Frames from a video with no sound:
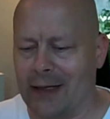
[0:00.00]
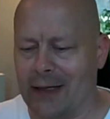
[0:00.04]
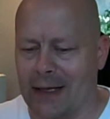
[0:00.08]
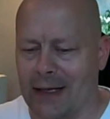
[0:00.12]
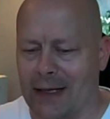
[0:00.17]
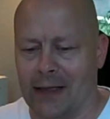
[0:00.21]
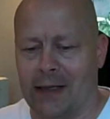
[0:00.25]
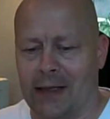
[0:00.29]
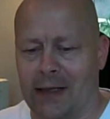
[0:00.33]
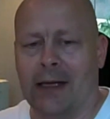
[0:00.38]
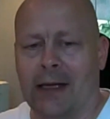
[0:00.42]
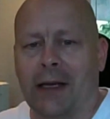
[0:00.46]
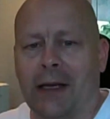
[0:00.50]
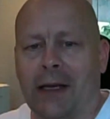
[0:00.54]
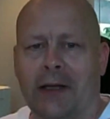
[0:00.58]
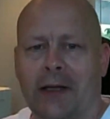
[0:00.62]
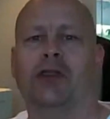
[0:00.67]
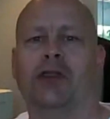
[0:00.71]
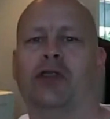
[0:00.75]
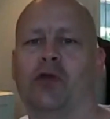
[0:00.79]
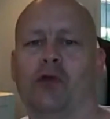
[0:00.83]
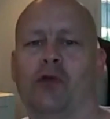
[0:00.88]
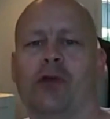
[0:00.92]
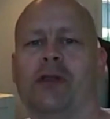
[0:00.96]
then
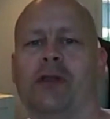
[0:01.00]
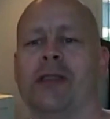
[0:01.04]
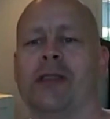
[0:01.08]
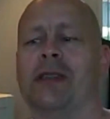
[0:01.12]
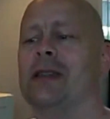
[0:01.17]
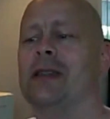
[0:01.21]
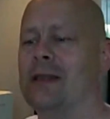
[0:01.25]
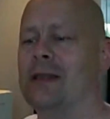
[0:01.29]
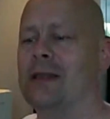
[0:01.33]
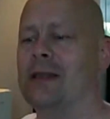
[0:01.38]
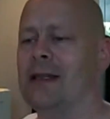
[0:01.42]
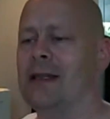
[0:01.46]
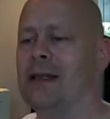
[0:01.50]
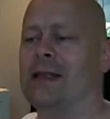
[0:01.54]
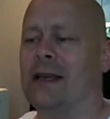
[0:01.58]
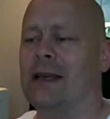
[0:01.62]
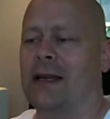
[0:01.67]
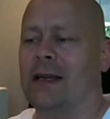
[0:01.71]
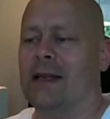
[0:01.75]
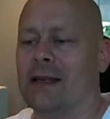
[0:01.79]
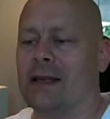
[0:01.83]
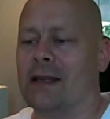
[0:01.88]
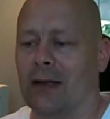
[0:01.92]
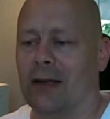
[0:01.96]
use this
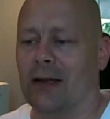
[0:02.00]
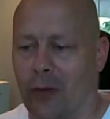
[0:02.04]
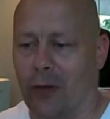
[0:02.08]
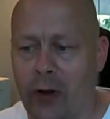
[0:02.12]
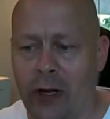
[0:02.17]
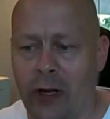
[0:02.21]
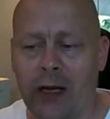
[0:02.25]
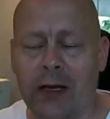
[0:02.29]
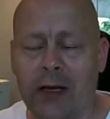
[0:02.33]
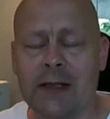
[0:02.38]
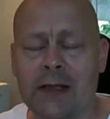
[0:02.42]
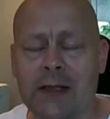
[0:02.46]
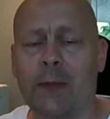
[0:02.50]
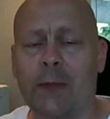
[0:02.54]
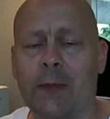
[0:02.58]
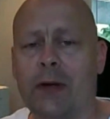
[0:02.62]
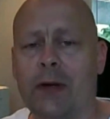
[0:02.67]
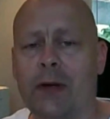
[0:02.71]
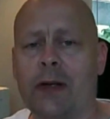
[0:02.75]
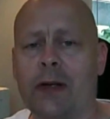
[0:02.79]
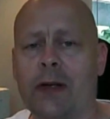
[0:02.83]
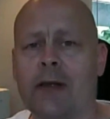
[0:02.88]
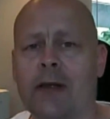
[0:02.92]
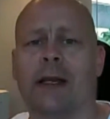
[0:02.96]
as a learning
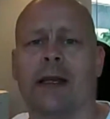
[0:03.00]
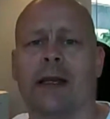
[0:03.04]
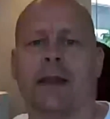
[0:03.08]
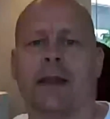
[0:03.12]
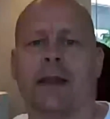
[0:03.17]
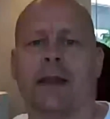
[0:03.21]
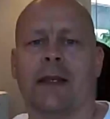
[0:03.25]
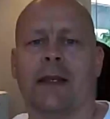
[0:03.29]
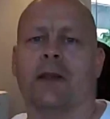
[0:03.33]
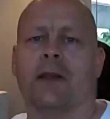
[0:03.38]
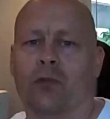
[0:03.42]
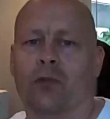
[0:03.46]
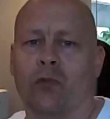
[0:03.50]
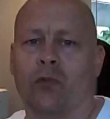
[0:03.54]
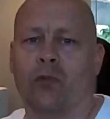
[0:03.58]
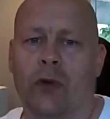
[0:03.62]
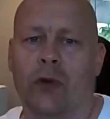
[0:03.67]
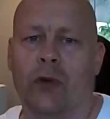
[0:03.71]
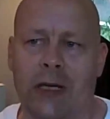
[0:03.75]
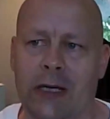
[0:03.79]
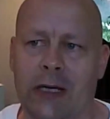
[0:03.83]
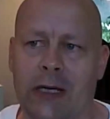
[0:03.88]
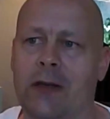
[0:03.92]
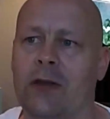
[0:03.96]
experience and then
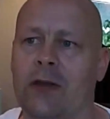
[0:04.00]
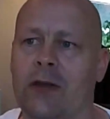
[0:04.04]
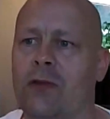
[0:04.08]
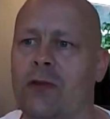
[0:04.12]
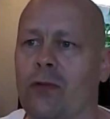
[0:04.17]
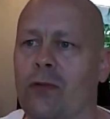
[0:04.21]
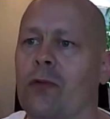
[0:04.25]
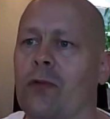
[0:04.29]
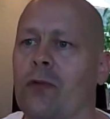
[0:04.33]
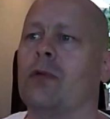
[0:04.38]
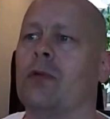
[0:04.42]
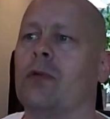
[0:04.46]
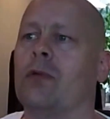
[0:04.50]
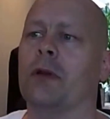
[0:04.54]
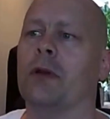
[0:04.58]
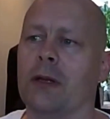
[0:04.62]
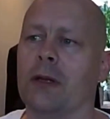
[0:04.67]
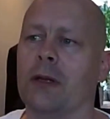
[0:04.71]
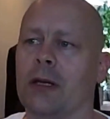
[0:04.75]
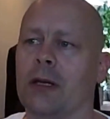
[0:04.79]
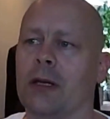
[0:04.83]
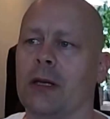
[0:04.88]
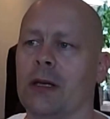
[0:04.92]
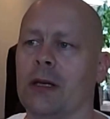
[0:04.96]
redo
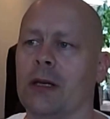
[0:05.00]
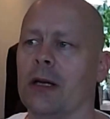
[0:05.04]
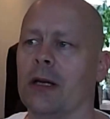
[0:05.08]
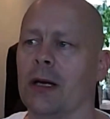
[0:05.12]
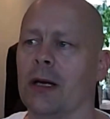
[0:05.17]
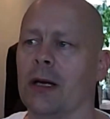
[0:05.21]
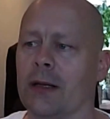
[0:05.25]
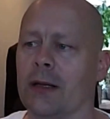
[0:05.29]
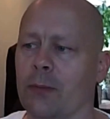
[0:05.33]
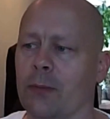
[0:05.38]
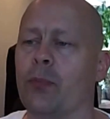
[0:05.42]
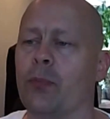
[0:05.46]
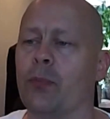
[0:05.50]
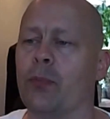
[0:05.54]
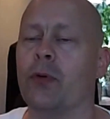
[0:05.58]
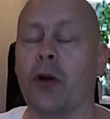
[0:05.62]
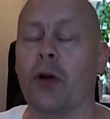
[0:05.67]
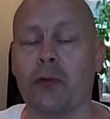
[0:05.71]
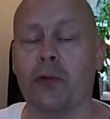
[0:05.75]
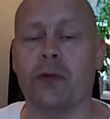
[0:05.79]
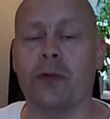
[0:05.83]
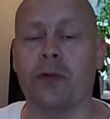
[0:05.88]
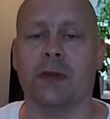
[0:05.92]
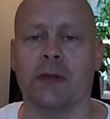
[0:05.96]
the
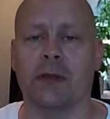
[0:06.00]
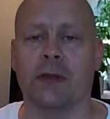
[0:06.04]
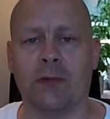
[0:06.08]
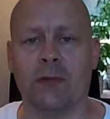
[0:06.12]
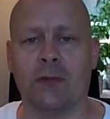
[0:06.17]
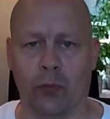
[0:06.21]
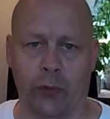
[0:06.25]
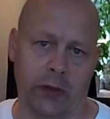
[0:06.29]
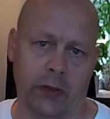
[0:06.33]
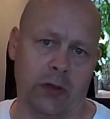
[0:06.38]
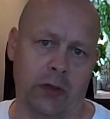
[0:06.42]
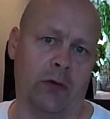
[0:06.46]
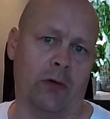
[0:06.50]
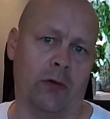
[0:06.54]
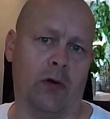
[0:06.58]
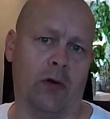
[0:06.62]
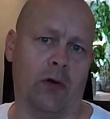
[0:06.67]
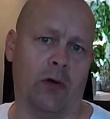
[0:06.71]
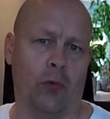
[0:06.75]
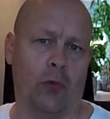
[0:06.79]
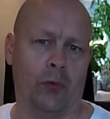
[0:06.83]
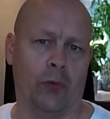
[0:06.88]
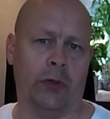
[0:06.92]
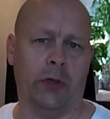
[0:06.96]
process with your
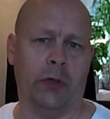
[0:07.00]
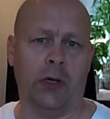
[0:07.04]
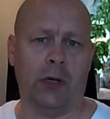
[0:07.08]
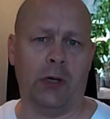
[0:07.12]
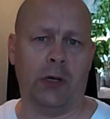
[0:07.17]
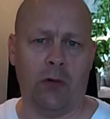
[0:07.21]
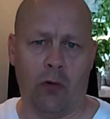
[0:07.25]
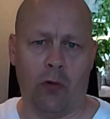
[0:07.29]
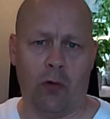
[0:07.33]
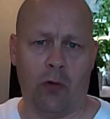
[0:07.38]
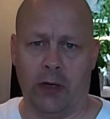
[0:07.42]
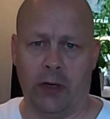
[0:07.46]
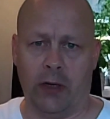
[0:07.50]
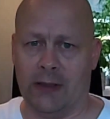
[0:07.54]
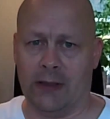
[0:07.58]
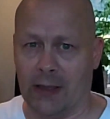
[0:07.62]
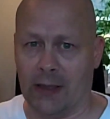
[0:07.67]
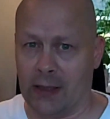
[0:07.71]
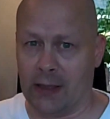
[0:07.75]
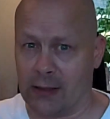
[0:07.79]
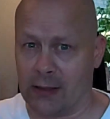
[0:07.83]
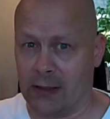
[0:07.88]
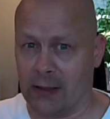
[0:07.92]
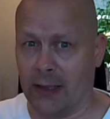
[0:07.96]
own
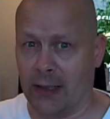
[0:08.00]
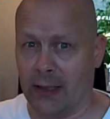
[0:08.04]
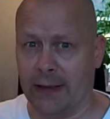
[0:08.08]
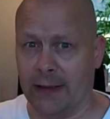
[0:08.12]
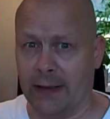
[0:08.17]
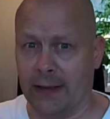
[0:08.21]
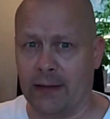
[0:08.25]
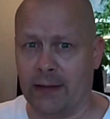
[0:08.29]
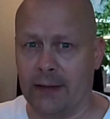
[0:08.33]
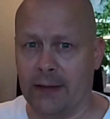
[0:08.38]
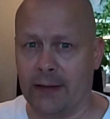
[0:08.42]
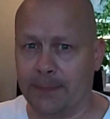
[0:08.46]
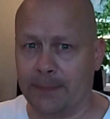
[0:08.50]
organization later.